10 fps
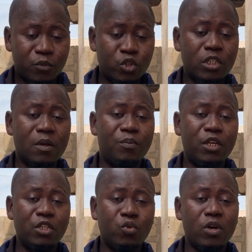choosing a
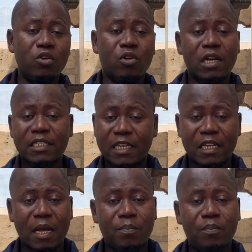place where you can
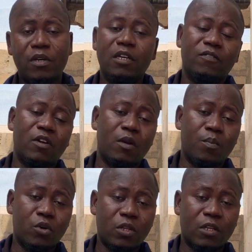scale up is very
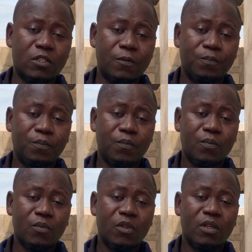important.
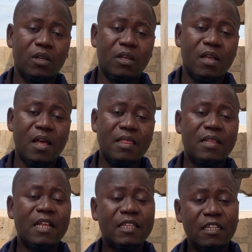
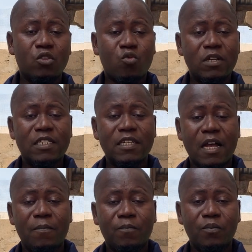Another thing to
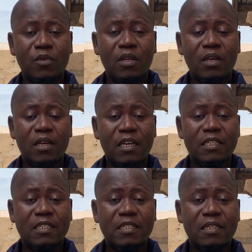consider
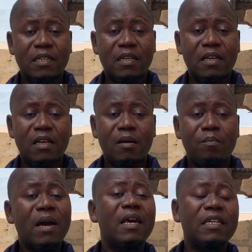is
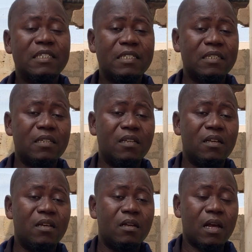market
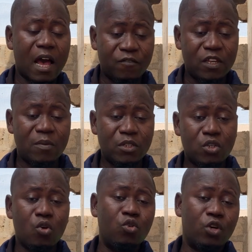
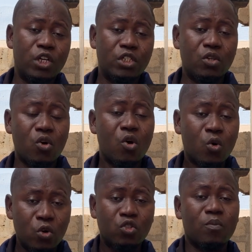availability or location or
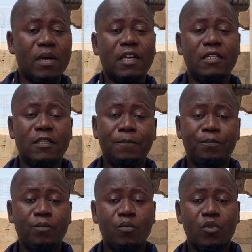close to market
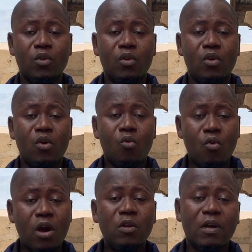
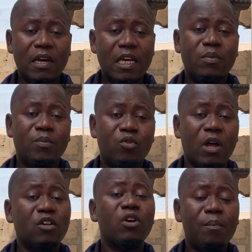where you can get people
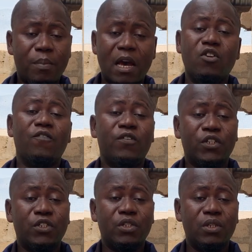to actually buy your
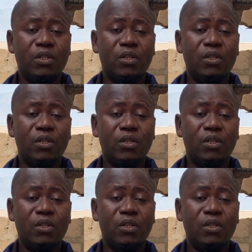fish.